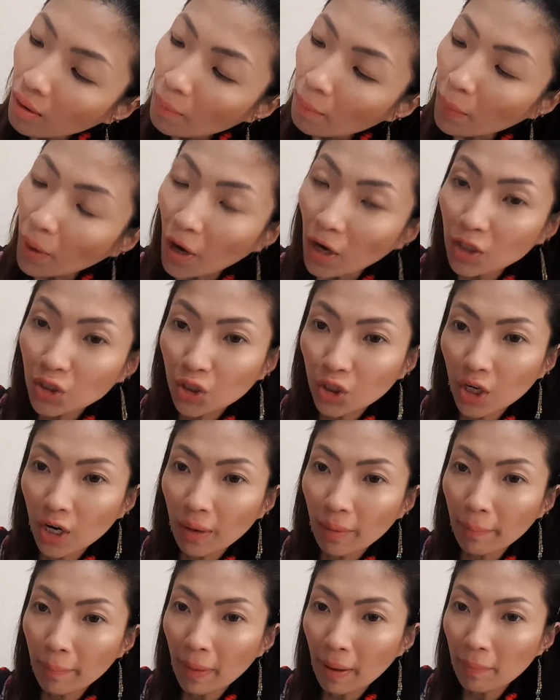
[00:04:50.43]

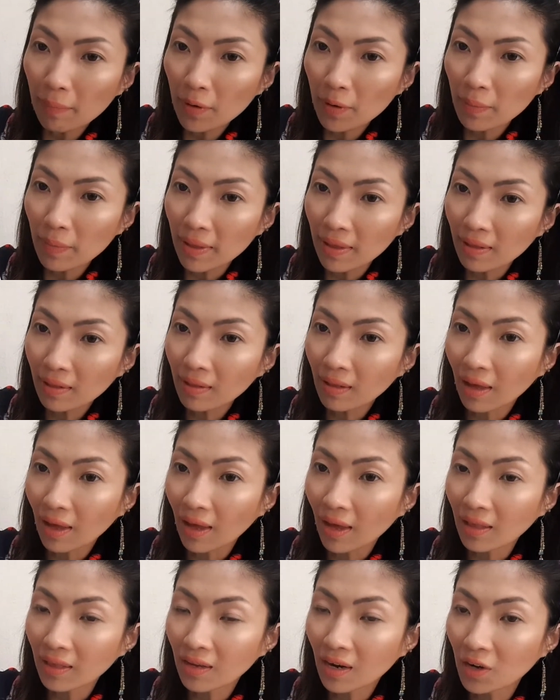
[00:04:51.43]
marjoram, peppermint,
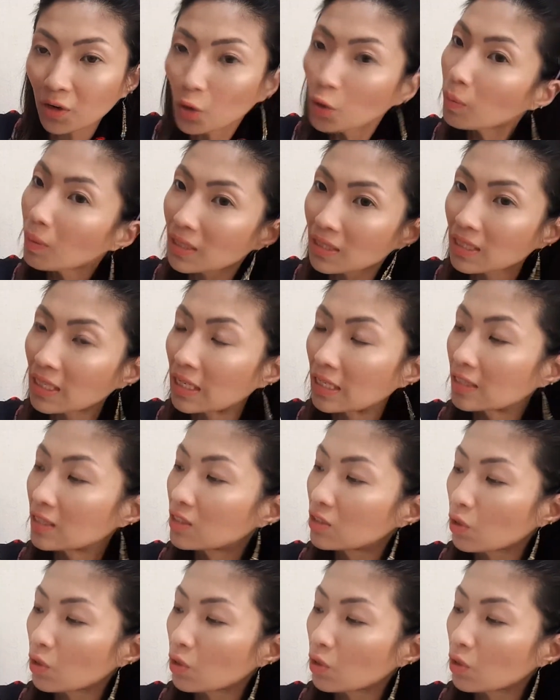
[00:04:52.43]
and aroma seeds.